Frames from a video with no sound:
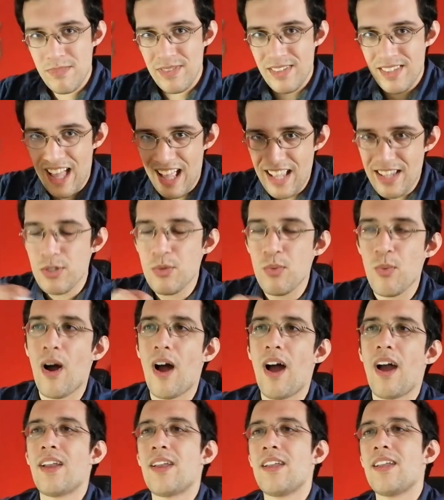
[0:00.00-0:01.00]
that's
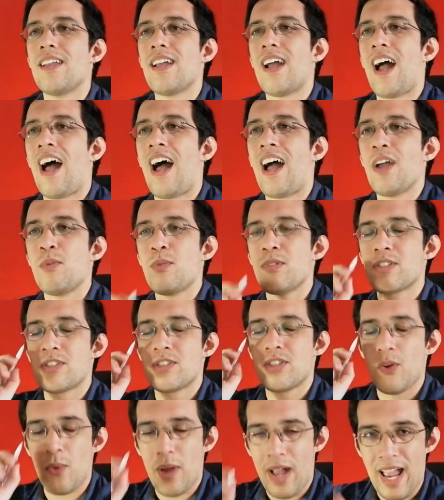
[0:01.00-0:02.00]
why i was
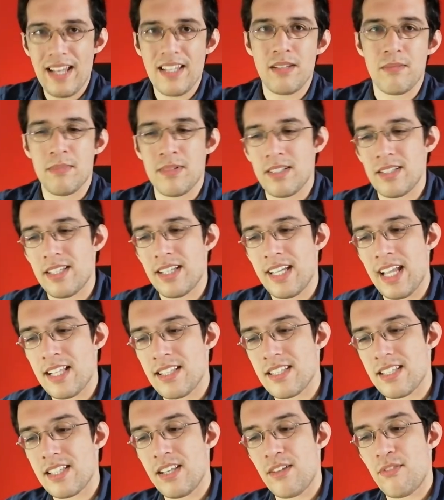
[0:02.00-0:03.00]
so adamant
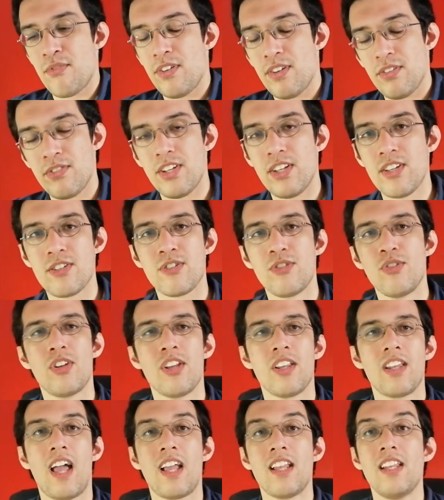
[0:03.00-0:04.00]
against the 50
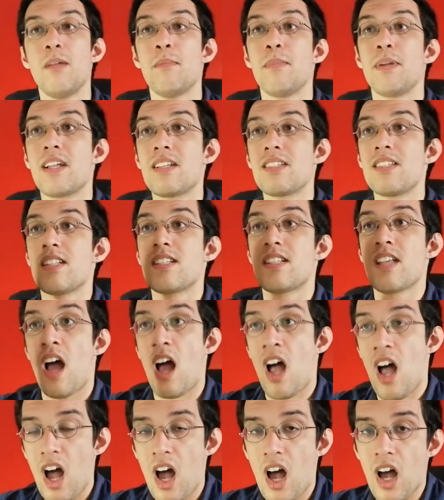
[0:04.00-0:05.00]
student idea because it's
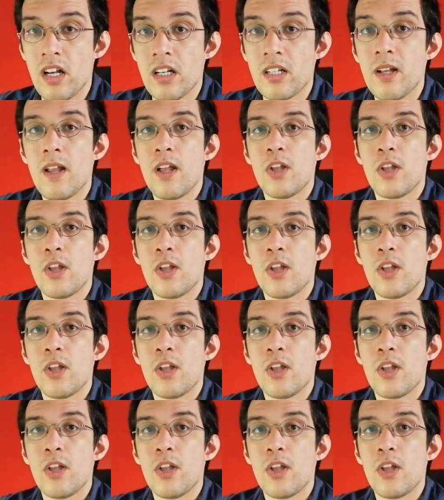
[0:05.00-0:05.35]
hard